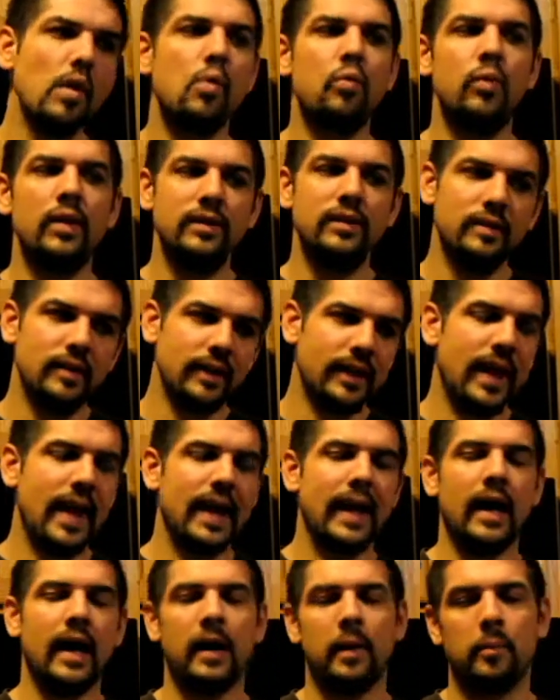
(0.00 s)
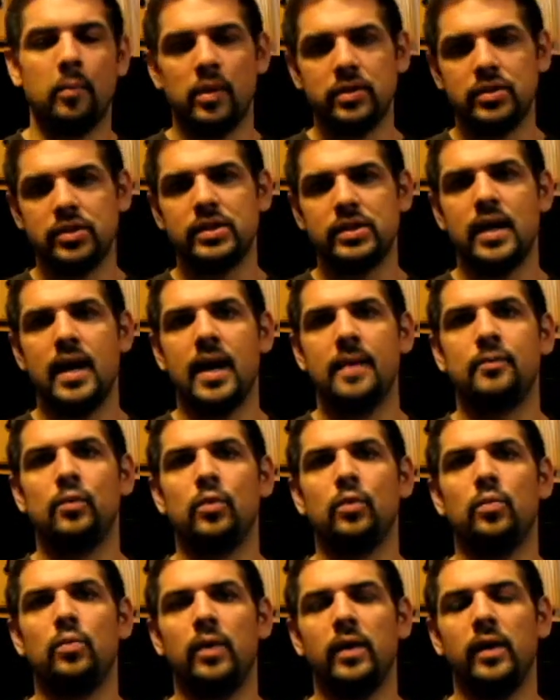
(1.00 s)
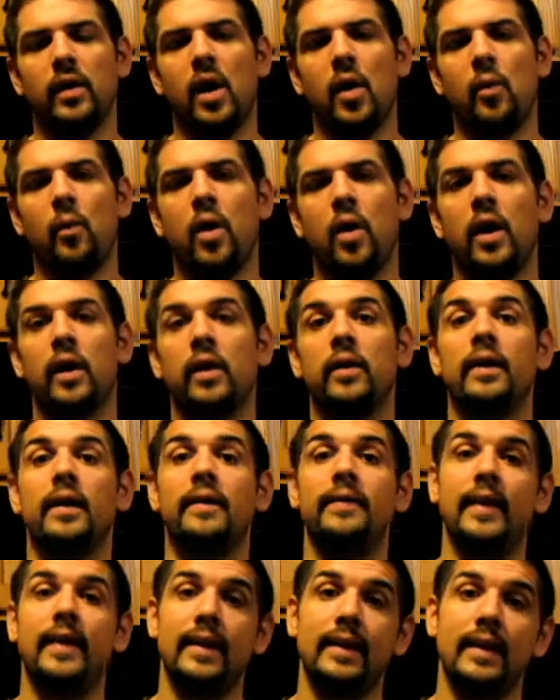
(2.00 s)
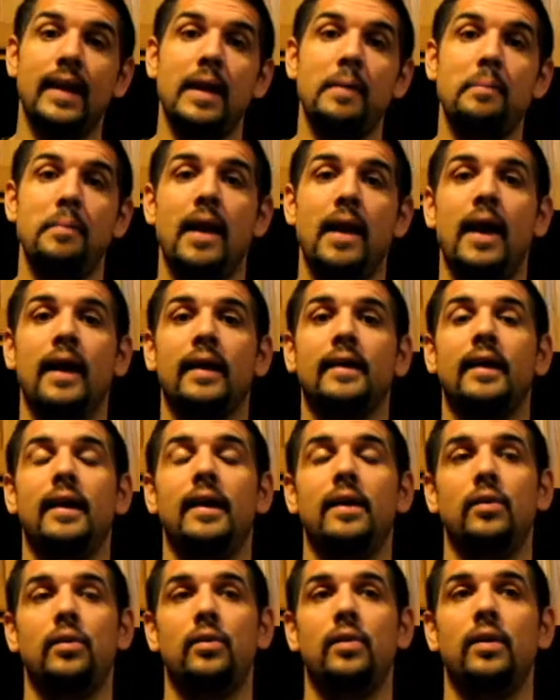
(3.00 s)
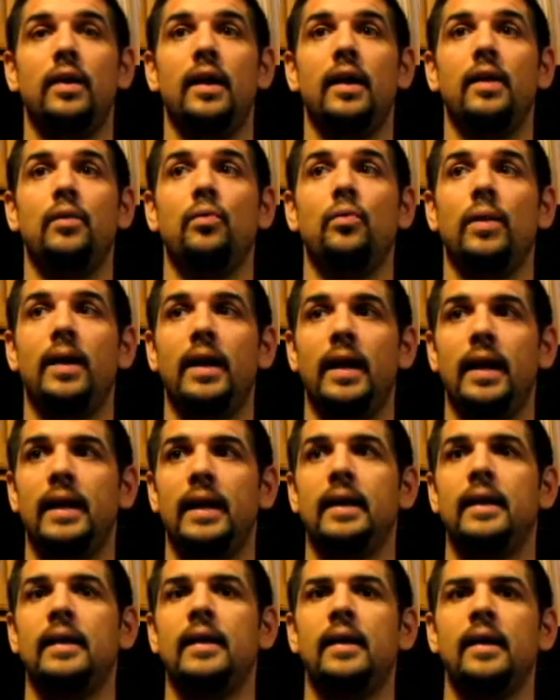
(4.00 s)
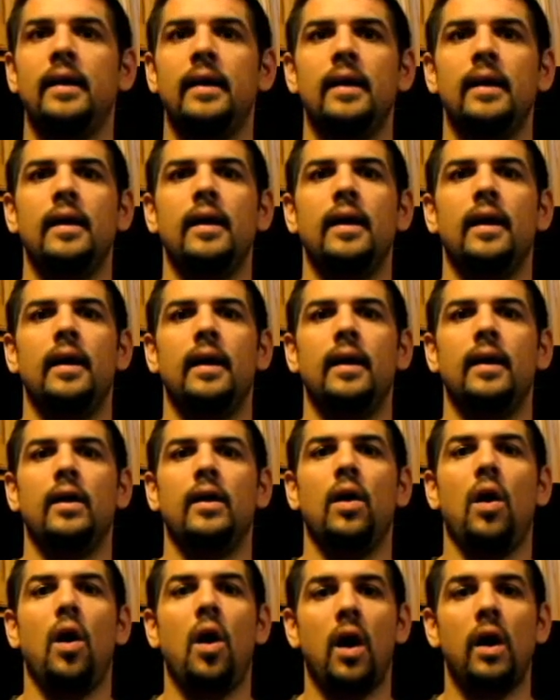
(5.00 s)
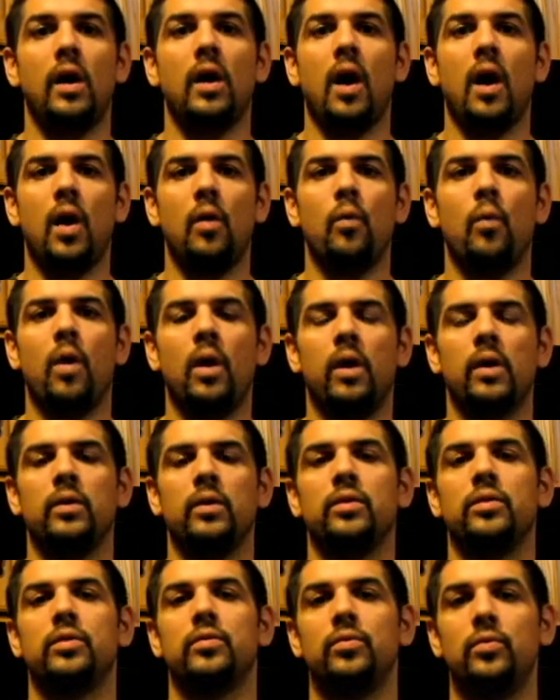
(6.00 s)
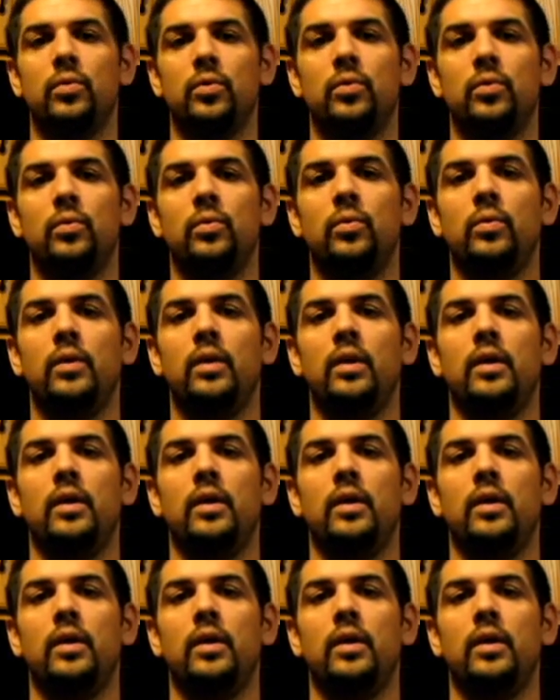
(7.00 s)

Rinsed the keg out a bunch of times with really hot water, and then came back and ran hot water through